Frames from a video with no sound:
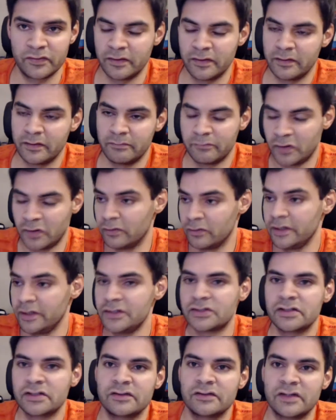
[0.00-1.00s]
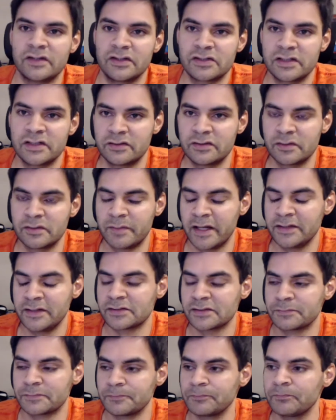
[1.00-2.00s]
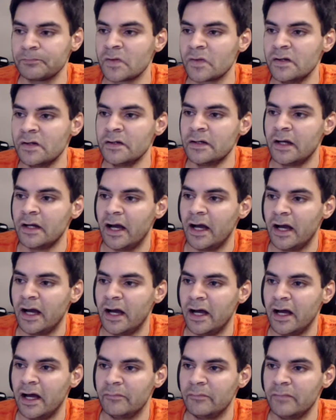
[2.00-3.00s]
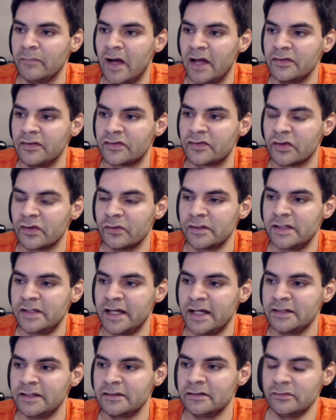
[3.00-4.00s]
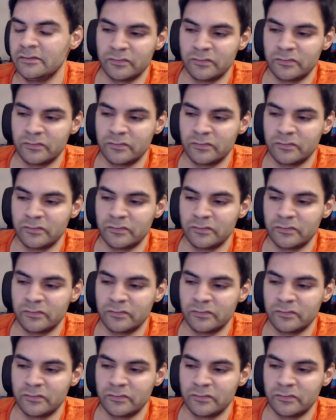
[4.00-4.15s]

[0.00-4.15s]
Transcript: correlation essentially to pace. And so again,